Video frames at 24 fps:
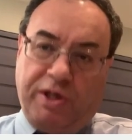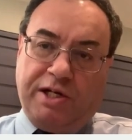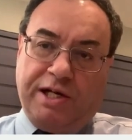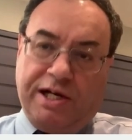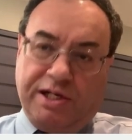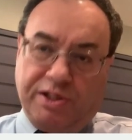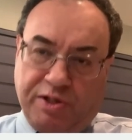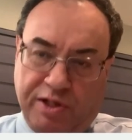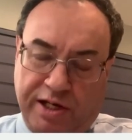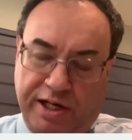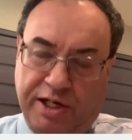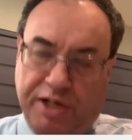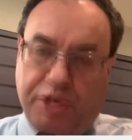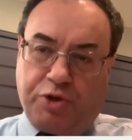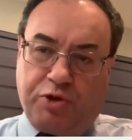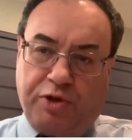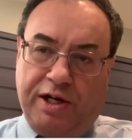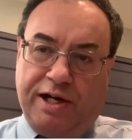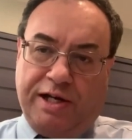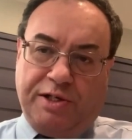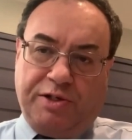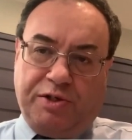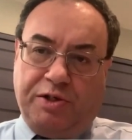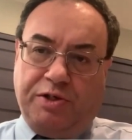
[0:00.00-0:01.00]
which, as the
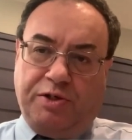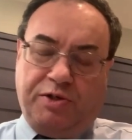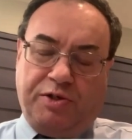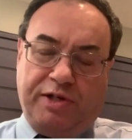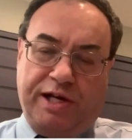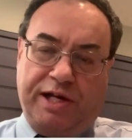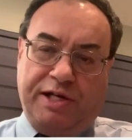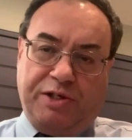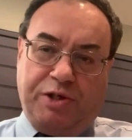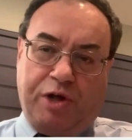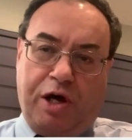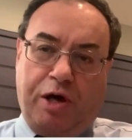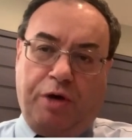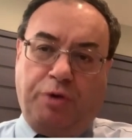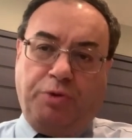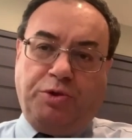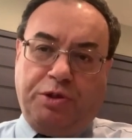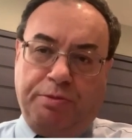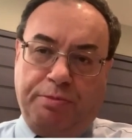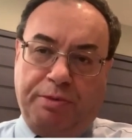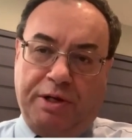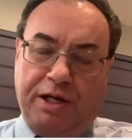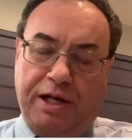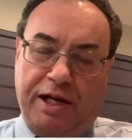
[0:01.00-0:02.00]
history lesson says,
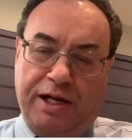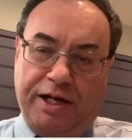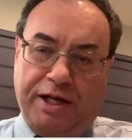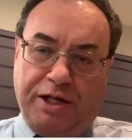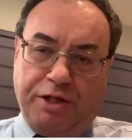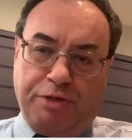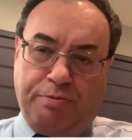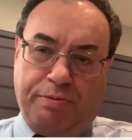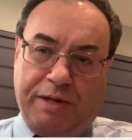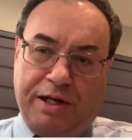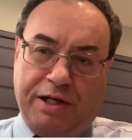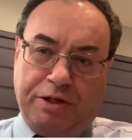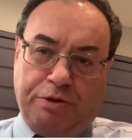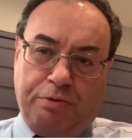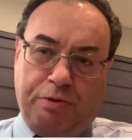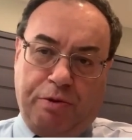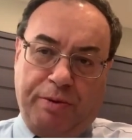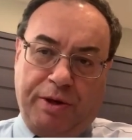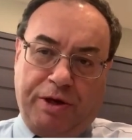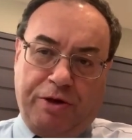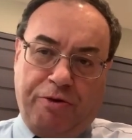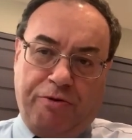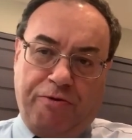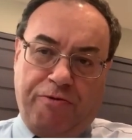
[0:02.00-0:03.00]
ultimately links back to
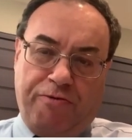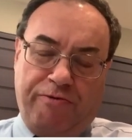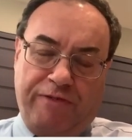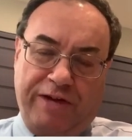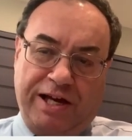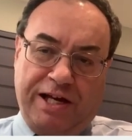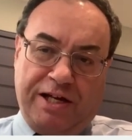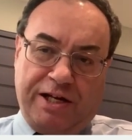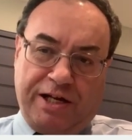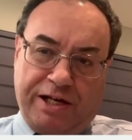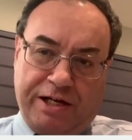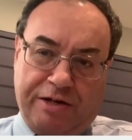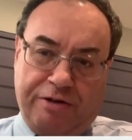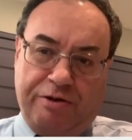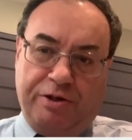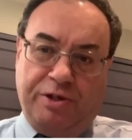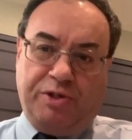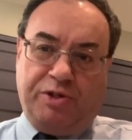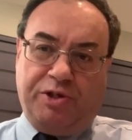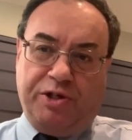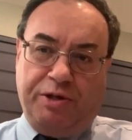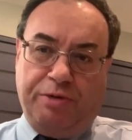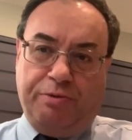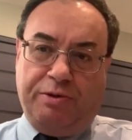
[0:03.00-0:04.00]
what we call fiat
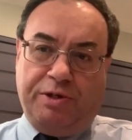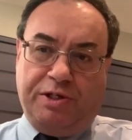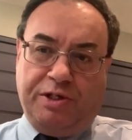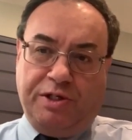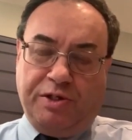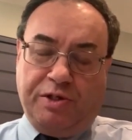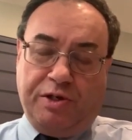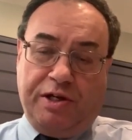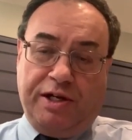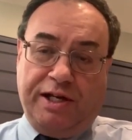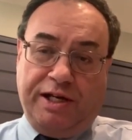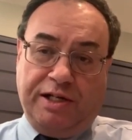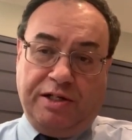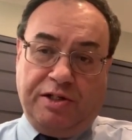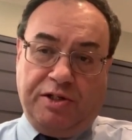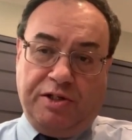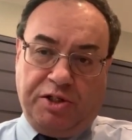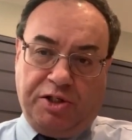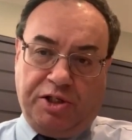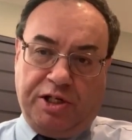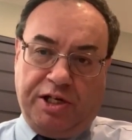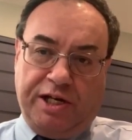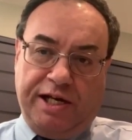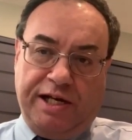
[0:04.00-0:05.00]
currency, which is a link to
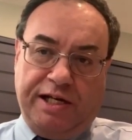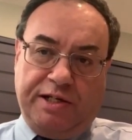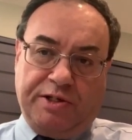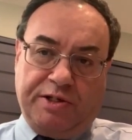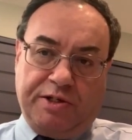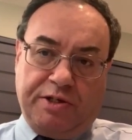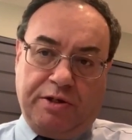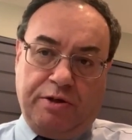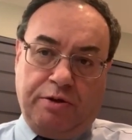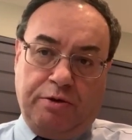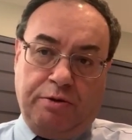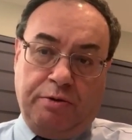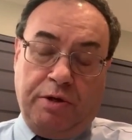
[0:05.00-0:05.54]
the state.